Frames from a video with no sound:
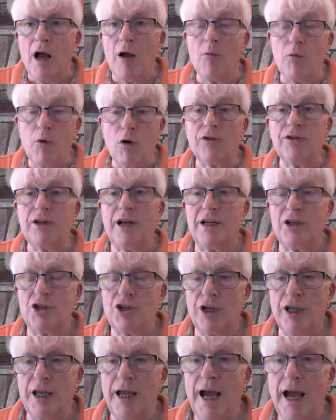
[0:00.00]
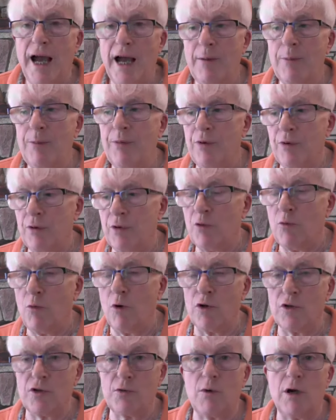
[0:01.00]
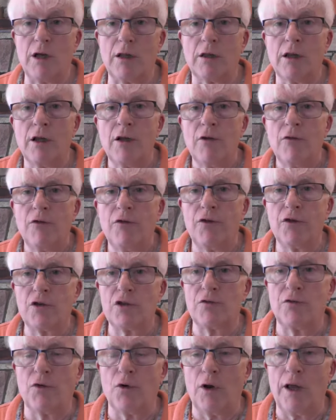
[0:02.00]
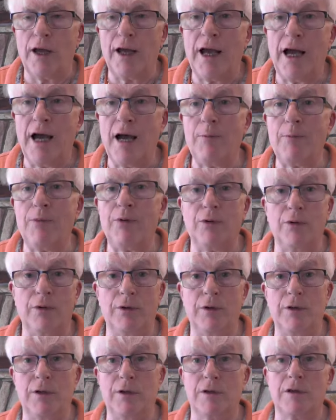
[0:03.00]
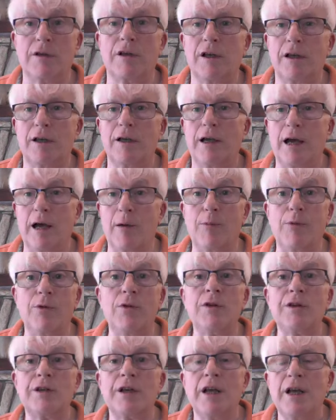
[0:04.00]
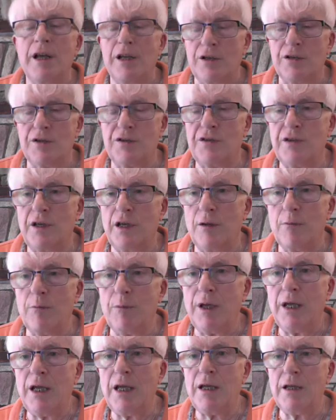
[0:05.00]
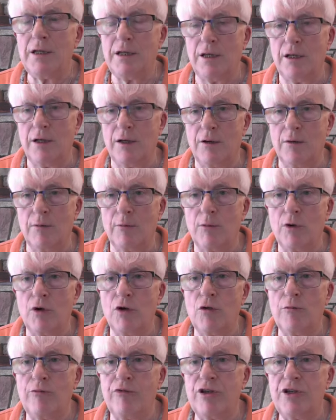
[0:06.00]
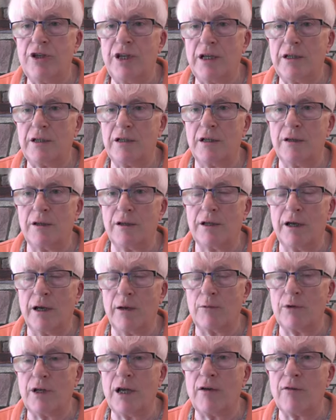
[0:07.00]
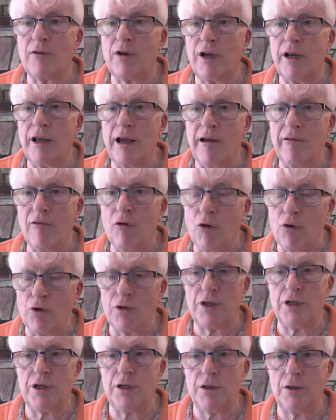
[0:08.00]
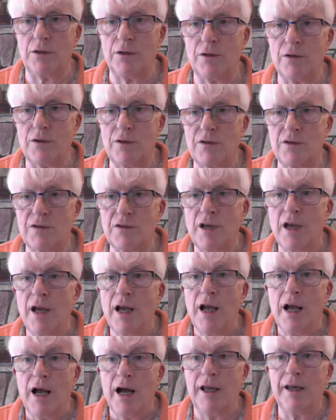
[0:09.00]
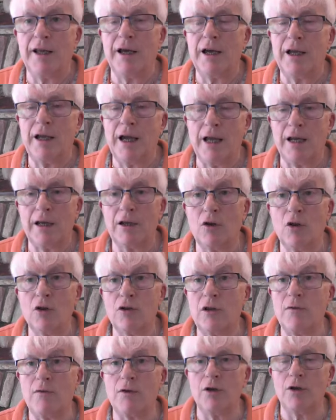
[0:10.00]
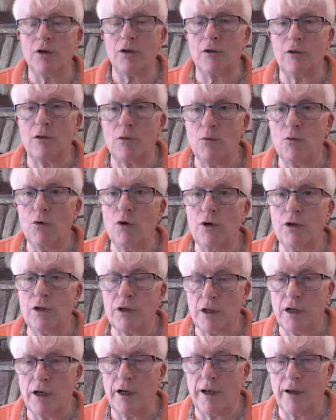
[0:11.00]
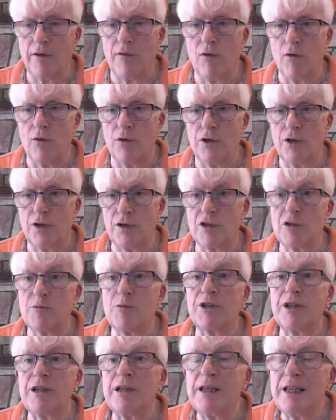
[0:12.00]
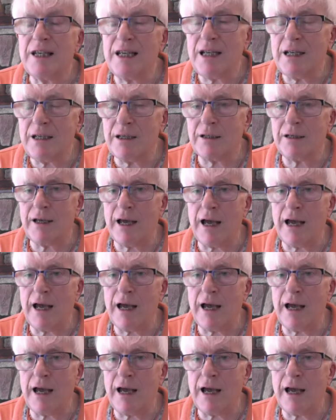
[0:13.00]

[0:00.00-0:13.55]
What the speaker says: And what actually happened was, well, first of all, I happened to see a medium who predicted that I would have clairaudience. And I had not even heard of the word clairaudience, but indeed it